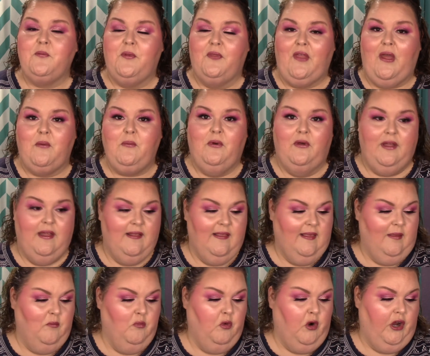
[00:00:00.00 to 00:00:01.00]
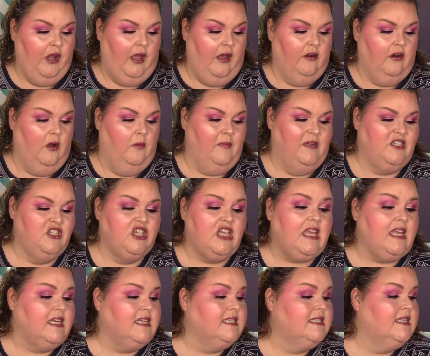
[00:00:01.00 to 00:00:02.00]
but they will get some work out on my
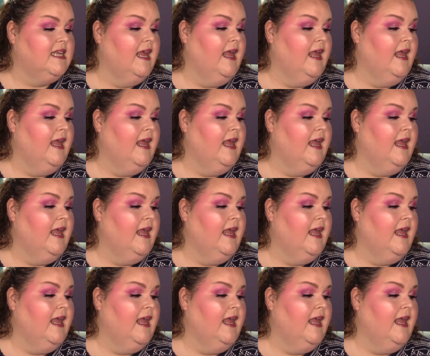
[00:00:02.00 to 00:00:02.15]
cheeks.